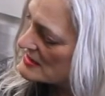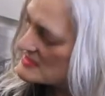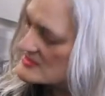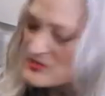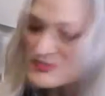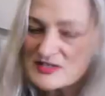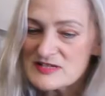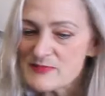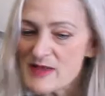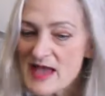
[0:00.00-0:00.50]
He's
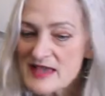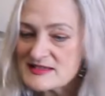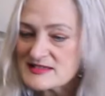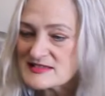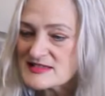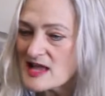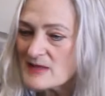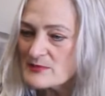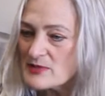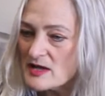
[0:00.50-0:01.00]
not a
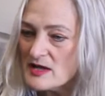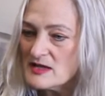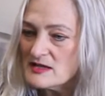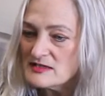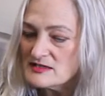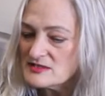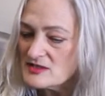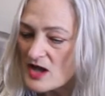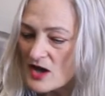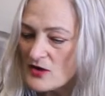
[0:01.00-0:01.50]
backstabber,
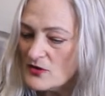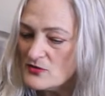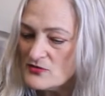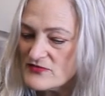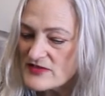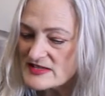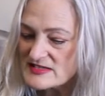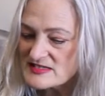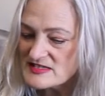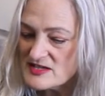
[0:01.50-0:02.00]
no.
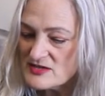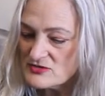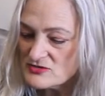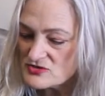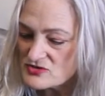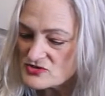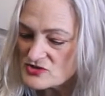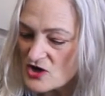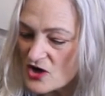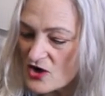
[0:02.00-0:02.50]
That's Neil's
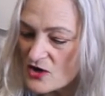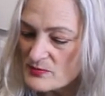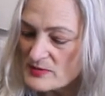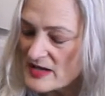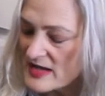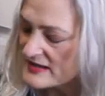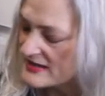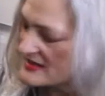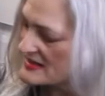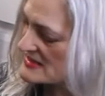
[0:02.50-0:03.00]
job,
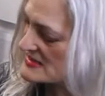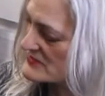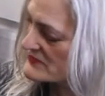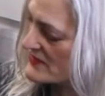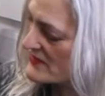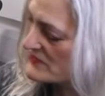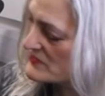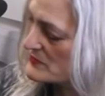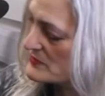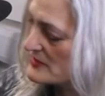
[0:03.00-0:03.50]
like it is of
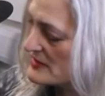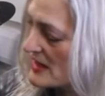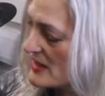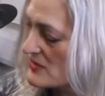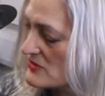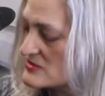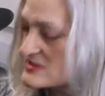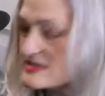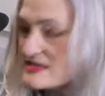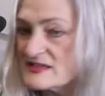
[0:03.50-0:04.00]
everybody
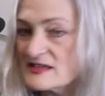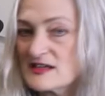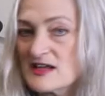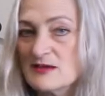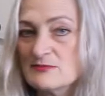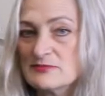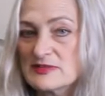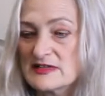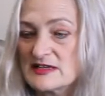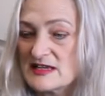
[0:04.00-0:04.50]
else in the
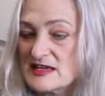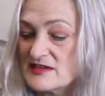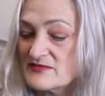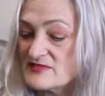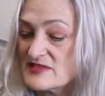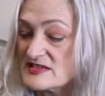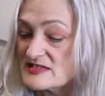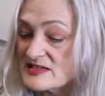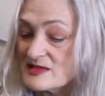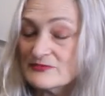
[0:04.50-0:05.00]
company. If
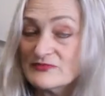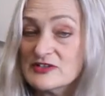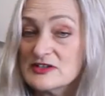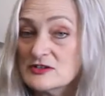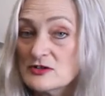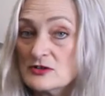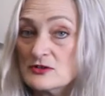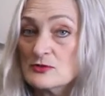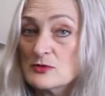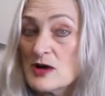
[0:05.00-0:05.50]
there's something
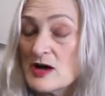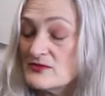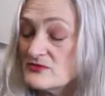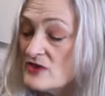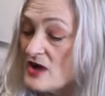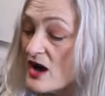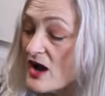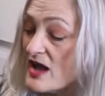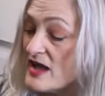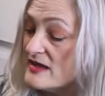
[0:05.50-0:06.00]
not quite
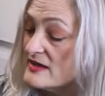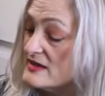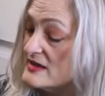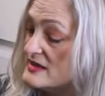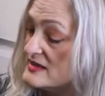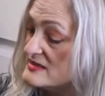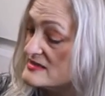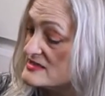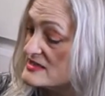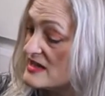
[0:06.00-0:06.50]
right,
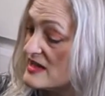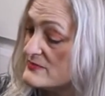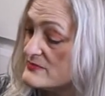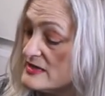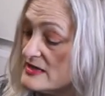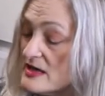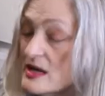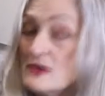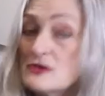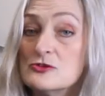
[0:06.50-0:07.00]
to let
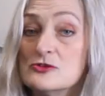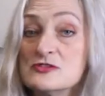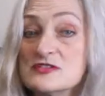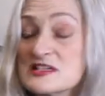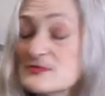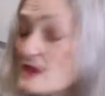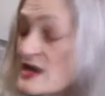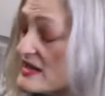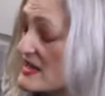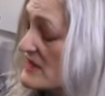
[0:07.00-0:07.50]
me know,
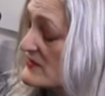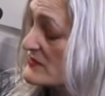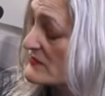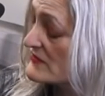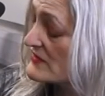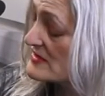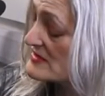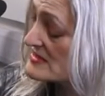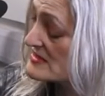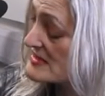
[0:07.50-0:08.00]
to make
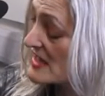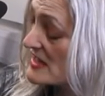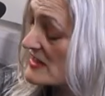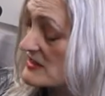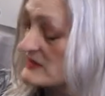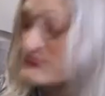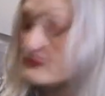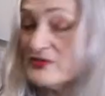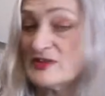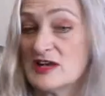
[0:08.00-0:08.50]
everything safe.